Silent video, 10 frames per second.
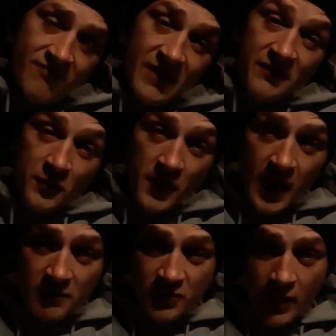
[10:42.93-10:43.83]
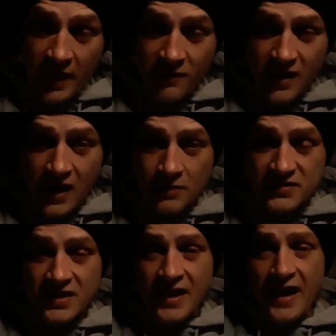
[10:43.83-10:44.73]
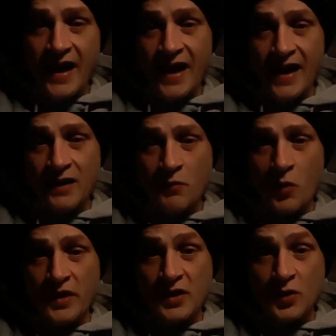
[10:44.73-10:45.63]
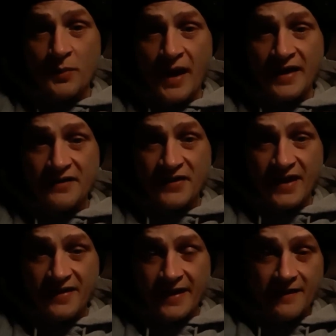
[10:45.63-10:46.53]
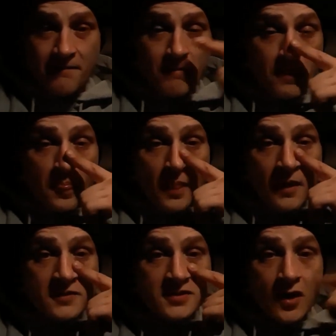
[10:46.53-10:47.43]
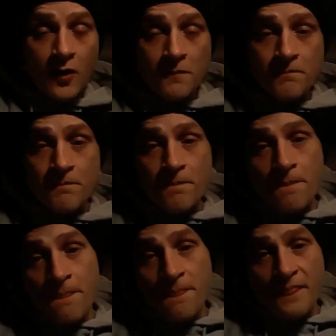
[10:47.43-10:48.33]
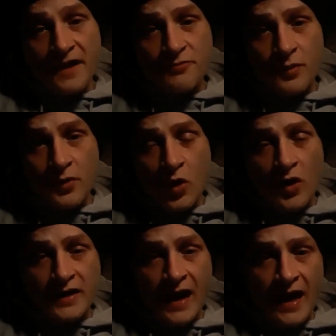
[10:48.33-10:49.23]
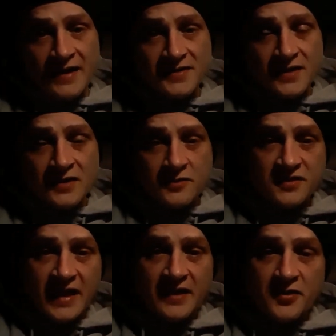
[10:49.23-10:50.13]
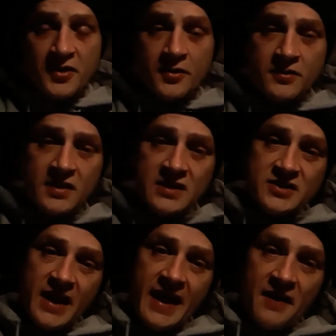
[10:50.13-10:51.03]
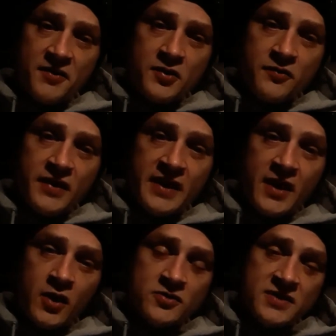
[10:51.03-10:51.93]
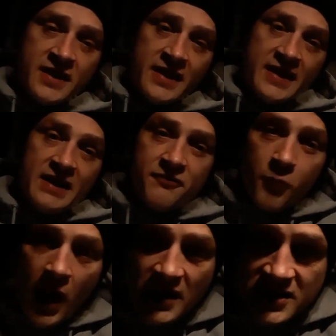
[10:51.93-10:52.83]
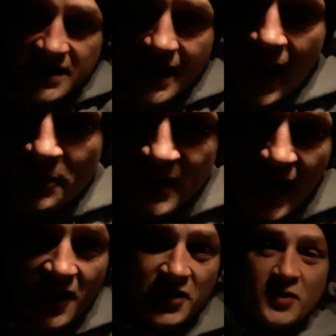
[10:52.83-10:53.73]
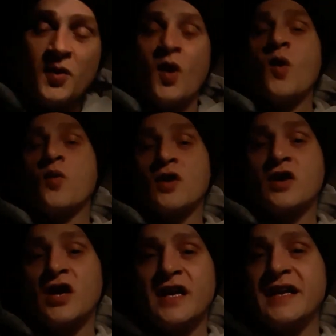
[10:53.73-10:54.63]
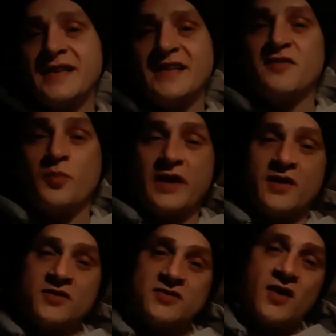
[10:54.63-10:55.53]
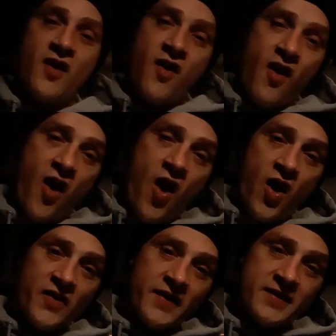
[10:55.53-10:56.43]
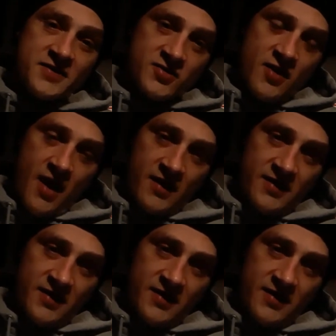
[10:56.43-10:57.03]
if it rubs, where it rubs, and what we can do about it, if anything. So that's where we're going, guys. So stay tuned, check out the new videos, keep watching. I'm telling you, we're gonna get these wheels on this truck.